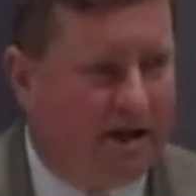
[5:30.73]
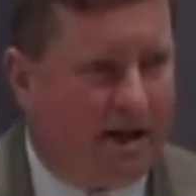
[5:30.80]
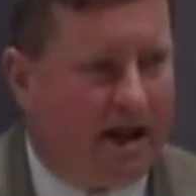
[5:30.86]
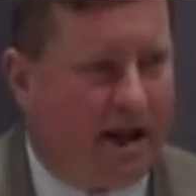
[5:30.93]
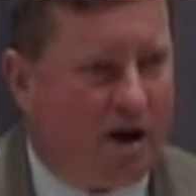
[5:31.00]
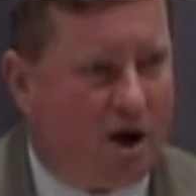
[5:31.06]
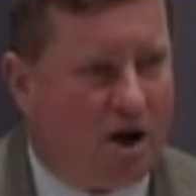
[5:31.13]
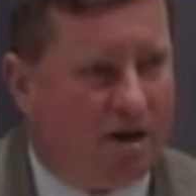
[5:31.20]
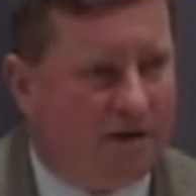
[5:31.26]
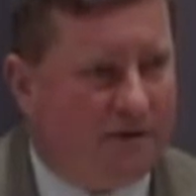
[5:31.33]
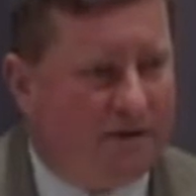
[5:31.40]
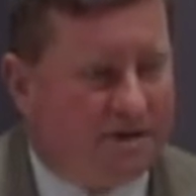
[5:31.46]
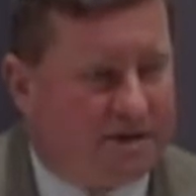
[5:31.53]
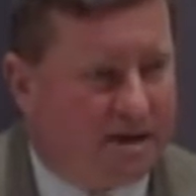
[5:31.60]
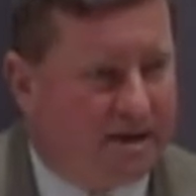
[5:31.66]
And all of
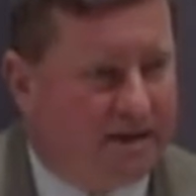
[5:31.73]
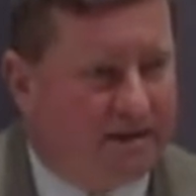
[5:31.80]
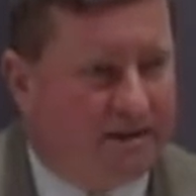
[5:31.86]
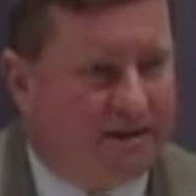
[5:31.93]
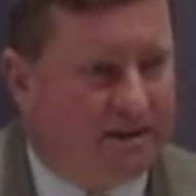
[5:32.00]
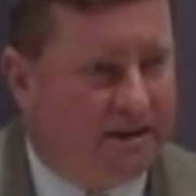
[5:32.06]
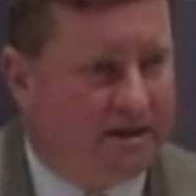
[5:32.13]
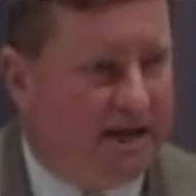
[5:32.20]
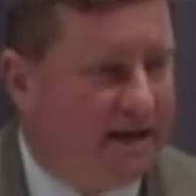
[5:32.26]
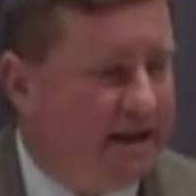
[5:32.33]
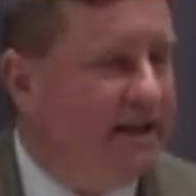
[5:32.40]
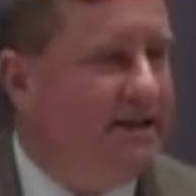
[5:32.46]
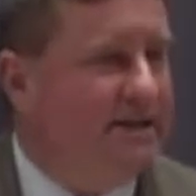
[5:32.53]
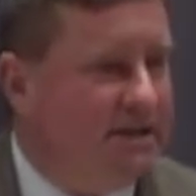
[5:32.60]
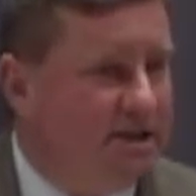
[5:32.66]
a sudden,
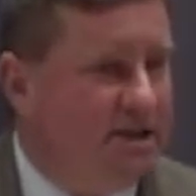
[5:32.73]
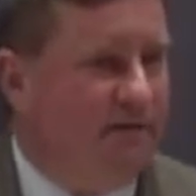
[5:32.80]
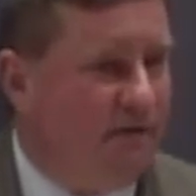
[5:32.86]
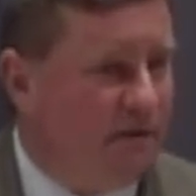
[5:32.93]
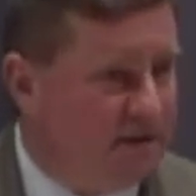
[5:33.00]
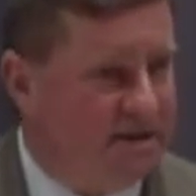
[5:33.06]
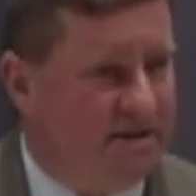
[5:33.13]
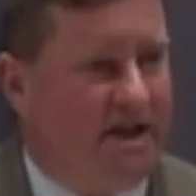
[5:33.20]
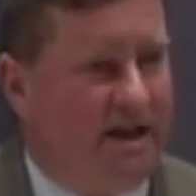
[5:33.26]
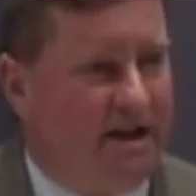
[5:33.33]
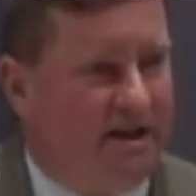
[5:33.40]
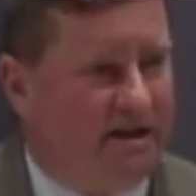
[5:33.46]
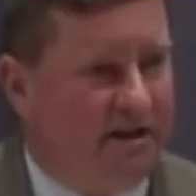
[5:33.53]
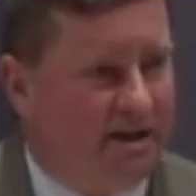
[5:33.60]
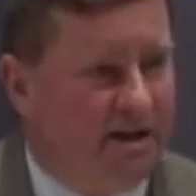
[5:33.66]
Connecticut's a different state.
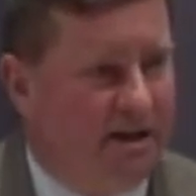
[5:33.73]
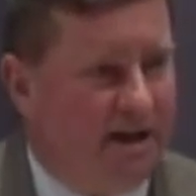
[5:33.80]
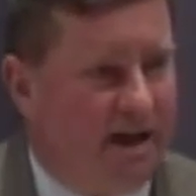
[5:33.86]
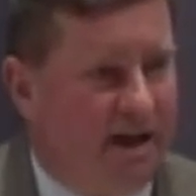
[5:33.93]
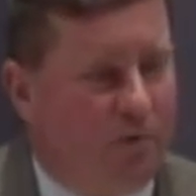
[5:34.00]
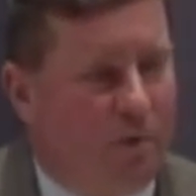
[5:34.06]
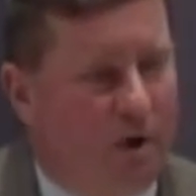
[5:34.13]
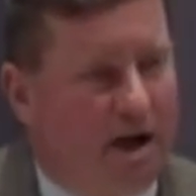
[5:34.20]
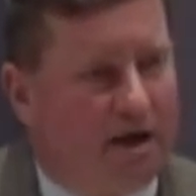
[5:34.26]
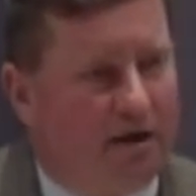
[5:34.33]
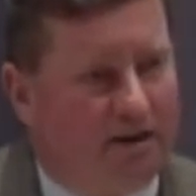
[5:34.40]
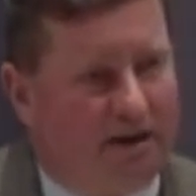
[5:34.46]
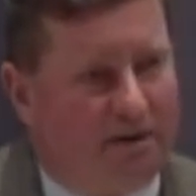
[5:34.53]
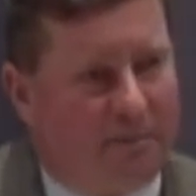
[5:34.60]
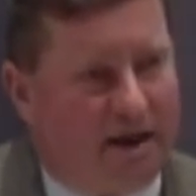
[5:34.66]
And
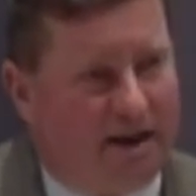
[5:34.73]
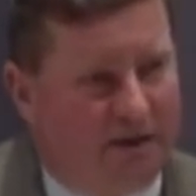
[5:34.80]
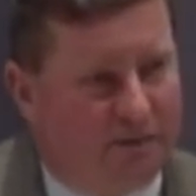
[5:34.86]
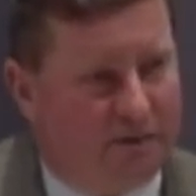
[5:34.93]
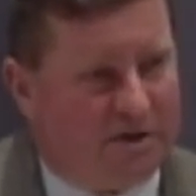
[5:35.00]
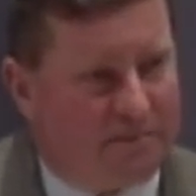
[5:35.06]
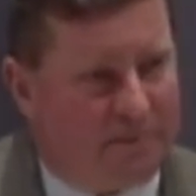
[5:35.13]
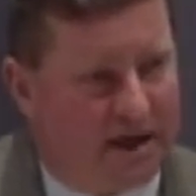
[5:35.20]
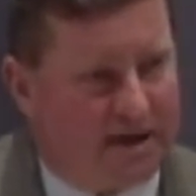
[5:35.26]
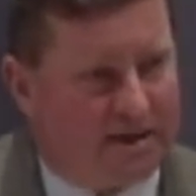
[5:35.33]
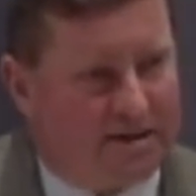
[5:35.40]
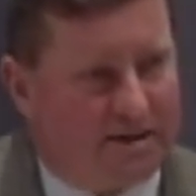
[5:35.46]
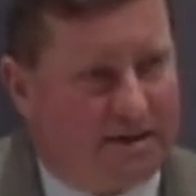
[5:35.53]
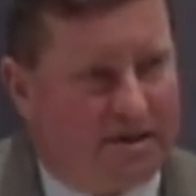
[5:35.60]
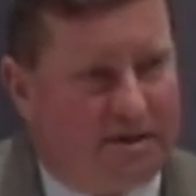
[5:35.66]
while in many
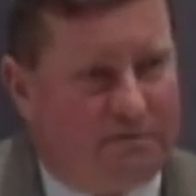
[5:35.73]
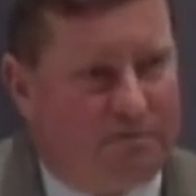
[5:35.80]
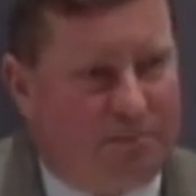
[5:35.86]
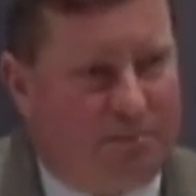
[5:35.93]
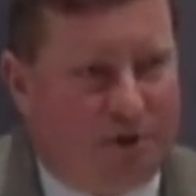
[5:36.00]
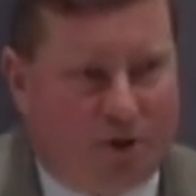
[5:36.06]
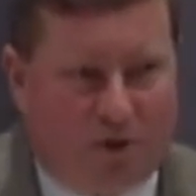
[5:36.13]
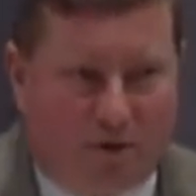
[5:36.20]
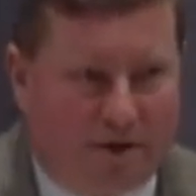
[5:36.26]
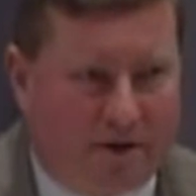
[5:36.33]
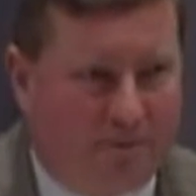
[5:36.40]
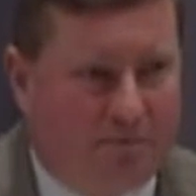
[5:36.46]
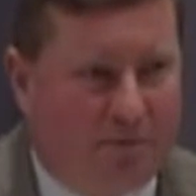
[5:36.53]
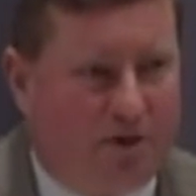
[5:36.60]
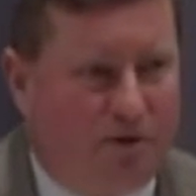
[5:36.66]
respects it's bluer
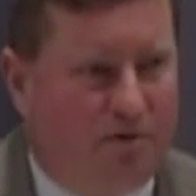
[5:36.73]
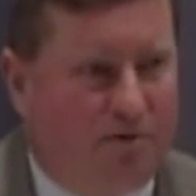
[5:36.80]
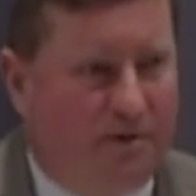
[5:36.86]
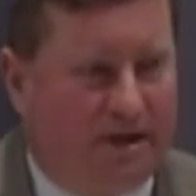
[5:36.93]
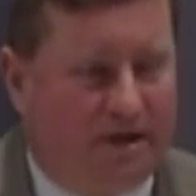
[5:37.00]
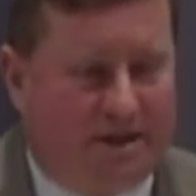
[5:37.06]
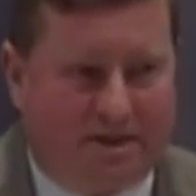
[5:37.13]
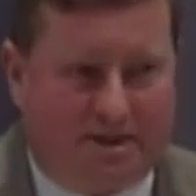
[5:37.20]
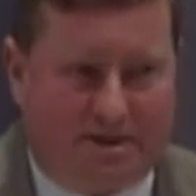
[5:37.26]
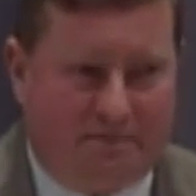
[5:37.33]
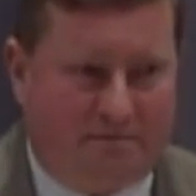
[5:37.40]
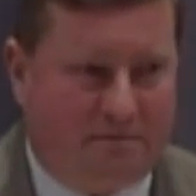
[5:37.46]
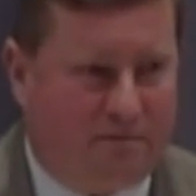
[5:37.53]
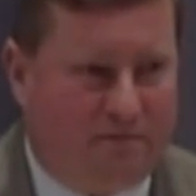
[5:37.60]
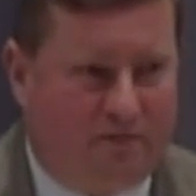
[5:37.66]
than blue and it's
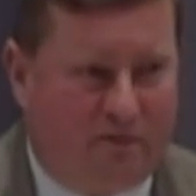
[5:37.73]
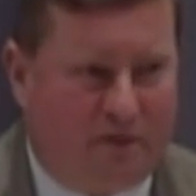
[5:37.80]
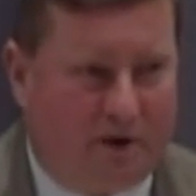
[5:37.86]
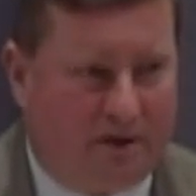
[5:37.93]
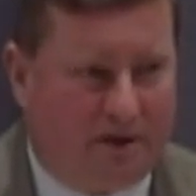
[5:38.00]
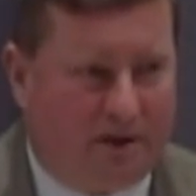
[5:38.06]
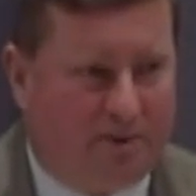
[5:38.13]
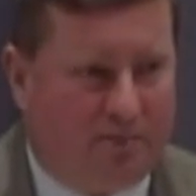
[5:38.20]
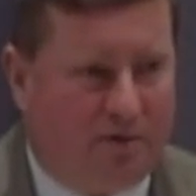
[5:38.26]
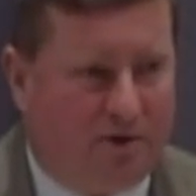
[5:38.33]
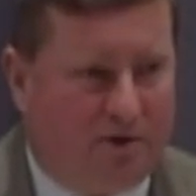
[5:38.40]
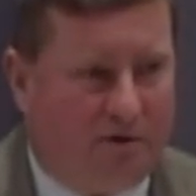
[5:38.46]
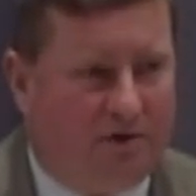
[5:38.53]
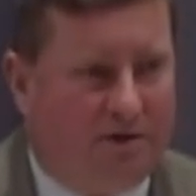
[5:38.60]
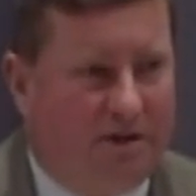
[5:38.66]
very
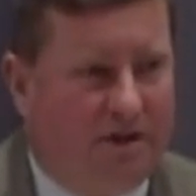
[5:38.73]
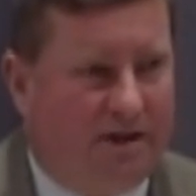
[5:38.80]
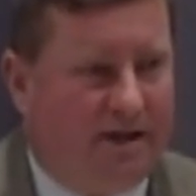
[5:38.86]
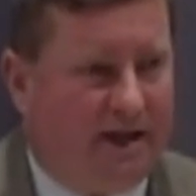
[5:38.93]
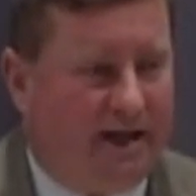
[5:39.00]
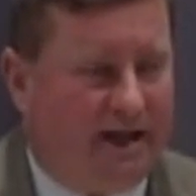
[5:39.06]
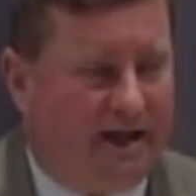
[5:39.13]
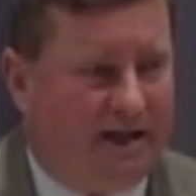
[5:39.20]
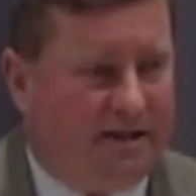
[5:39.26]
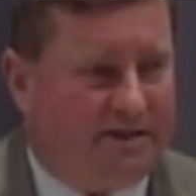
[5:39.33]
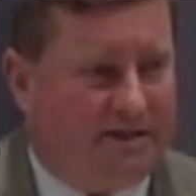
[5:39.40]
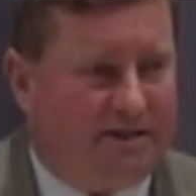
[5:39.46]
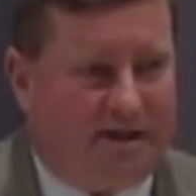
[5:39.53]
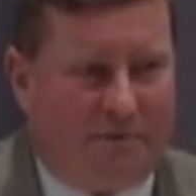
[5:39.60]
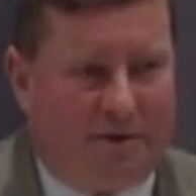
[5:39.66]
liberal, and
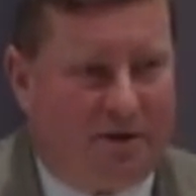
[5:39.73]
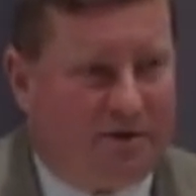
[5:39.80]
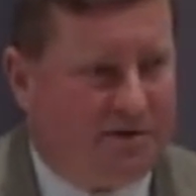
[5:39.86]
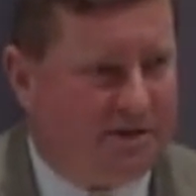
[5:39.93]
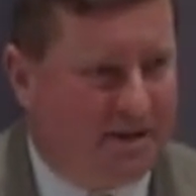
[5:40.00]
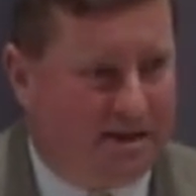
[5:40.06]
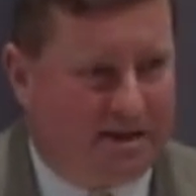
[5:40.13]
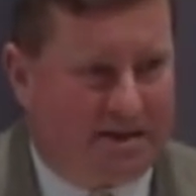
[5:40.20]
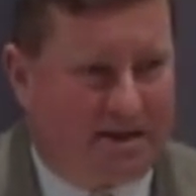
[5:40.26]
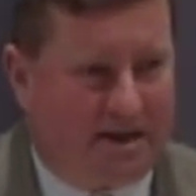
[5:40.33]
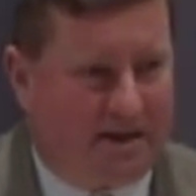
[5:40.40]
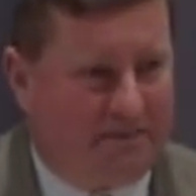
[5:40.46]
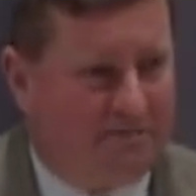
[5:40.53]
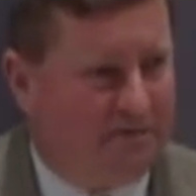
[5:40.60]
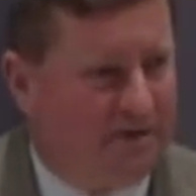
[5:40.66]
some of those things
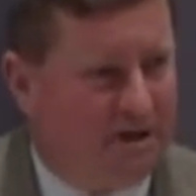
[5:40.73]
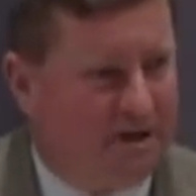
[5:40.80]
can